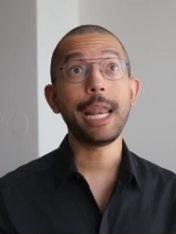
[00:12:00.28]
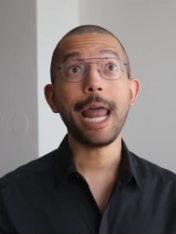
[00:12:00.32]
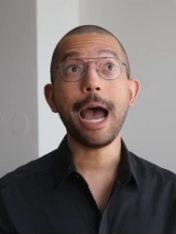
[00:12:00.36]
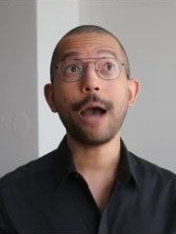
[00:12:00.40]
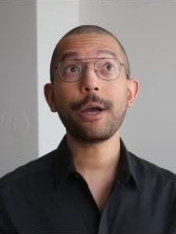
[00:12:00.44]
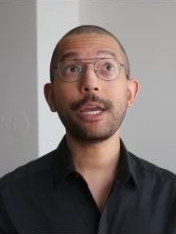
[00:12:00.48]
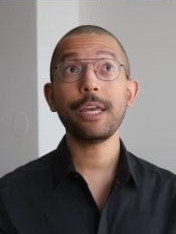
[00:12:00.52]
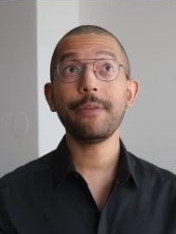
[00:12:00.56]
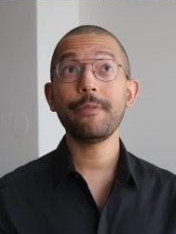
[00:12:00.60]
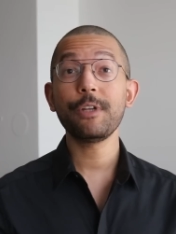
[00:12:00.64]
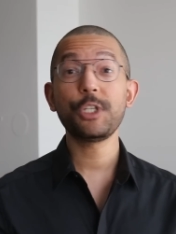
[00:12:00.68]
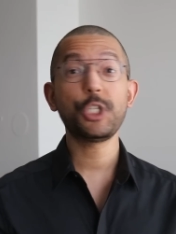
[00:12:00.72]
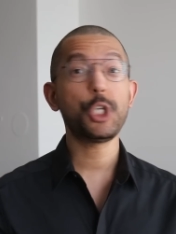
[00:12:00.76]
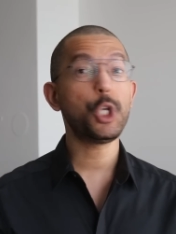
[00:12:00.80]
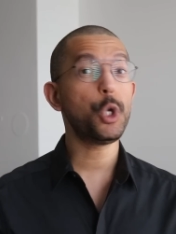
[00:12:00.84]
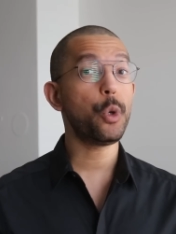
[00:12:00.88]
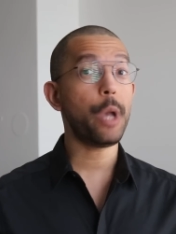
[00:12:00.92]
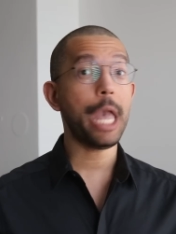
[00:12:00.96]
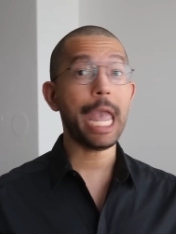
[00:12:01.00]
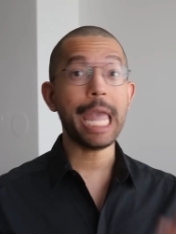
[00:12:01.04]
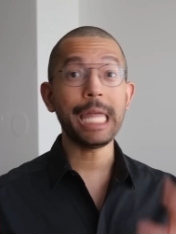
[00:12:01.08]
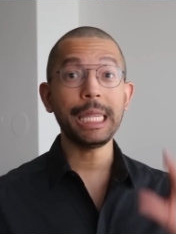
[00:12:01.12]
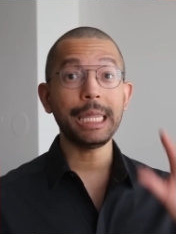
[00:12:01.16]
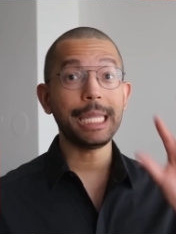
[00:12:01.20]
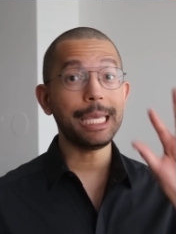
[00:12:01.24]
I'll give it to you
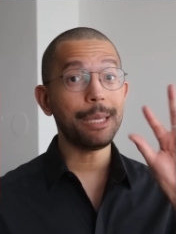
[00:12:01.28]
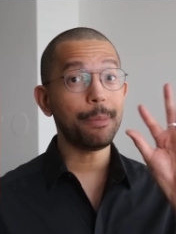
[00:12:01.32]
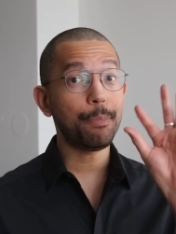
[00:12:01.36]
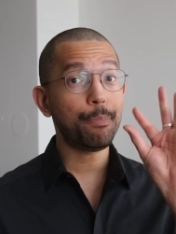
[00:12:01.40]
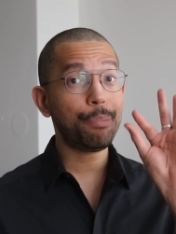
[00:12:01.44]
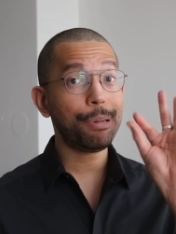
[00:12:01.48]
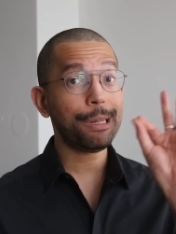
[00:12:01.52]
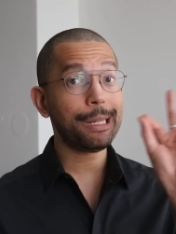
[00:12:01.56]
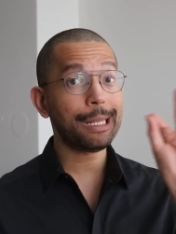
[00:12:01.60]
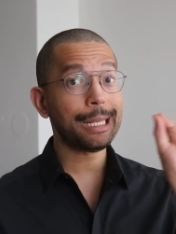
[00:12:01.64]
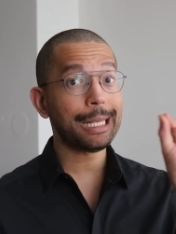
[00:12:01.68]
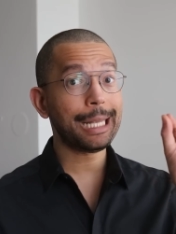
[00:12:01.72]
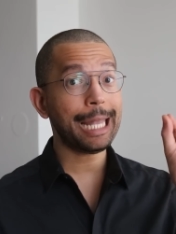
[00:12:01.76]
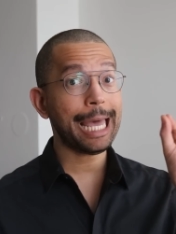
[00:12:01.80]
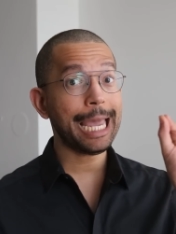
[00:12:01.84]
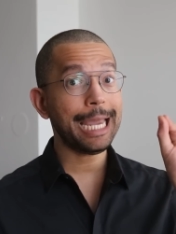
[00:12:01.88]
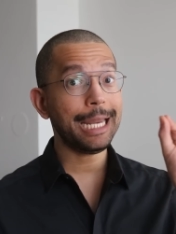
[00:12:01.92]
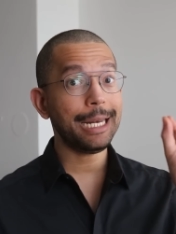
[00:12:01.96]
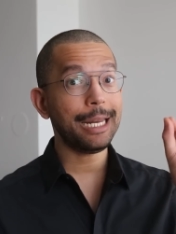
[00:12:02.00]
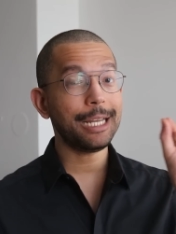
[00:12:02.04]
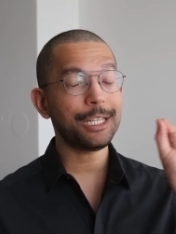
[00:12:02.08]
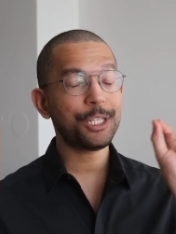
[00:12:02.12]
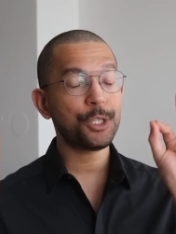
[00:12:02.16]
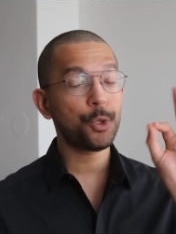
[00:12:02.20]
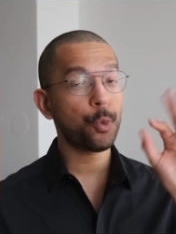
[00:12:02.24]
in the
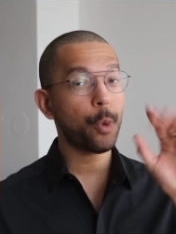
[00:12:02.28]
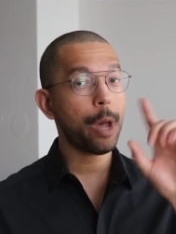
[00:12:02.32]
plainest